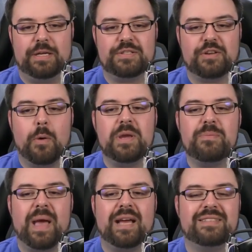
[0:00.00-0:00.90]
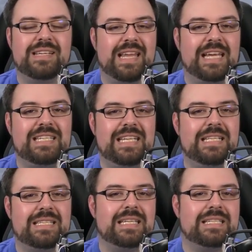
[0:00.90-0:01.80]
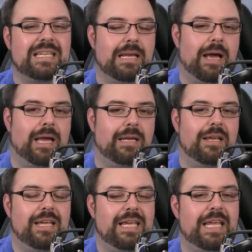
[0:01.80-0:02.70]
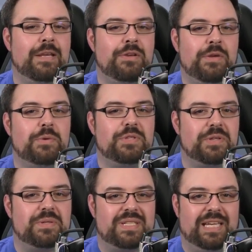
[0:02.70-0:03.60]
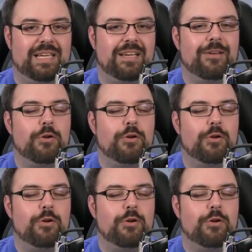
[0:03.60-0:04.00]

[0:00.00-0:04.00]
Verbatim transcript: it's going back to 1969 in New Jersey.